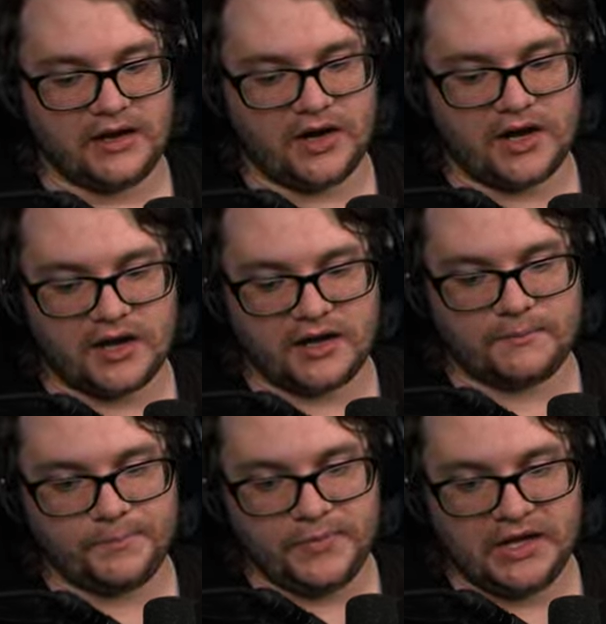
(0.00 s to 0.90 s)

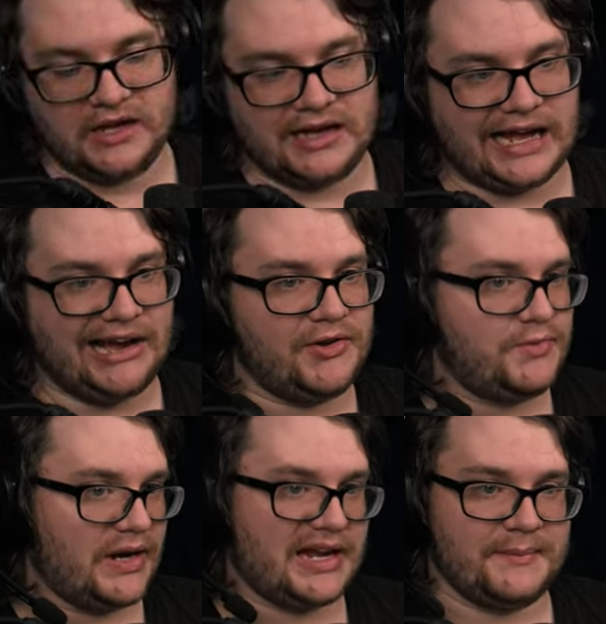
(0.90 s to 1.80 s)
um, I would
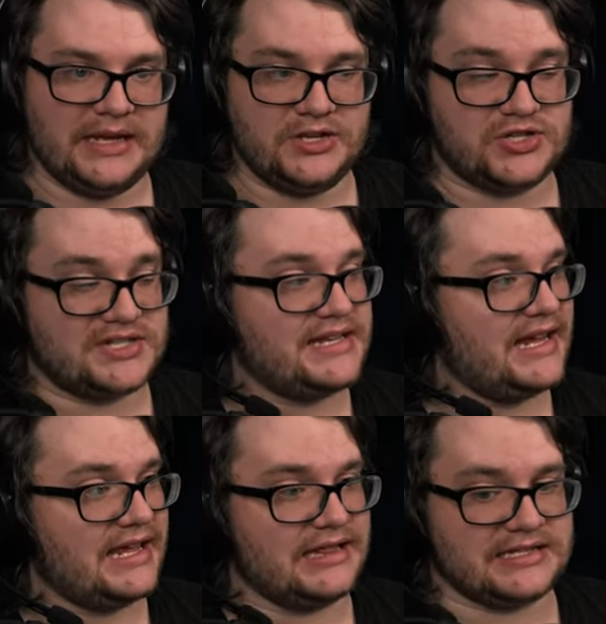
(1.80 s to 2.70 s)
recommend just
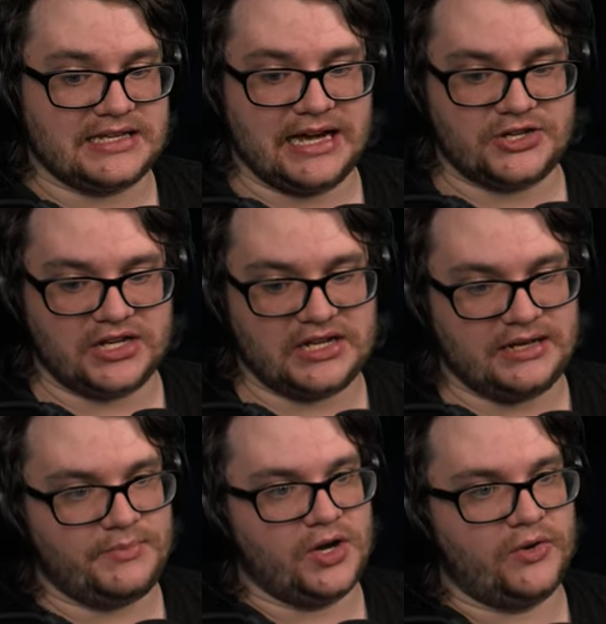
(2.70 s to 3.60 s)
taking the slash and
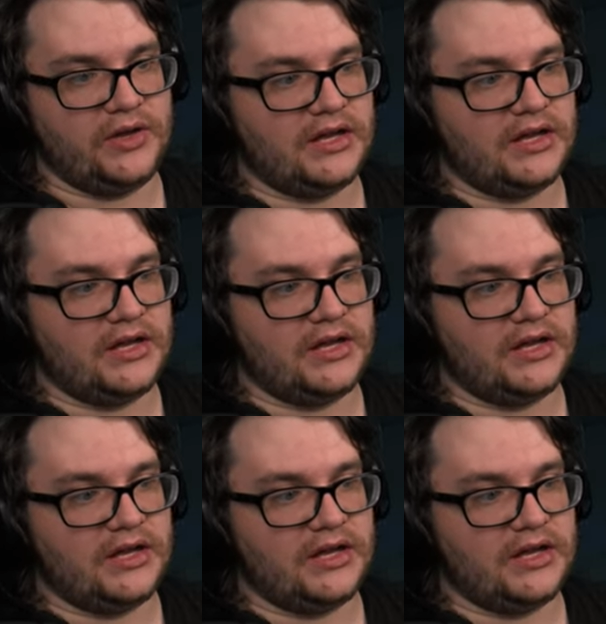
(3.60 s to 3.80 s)
keep going.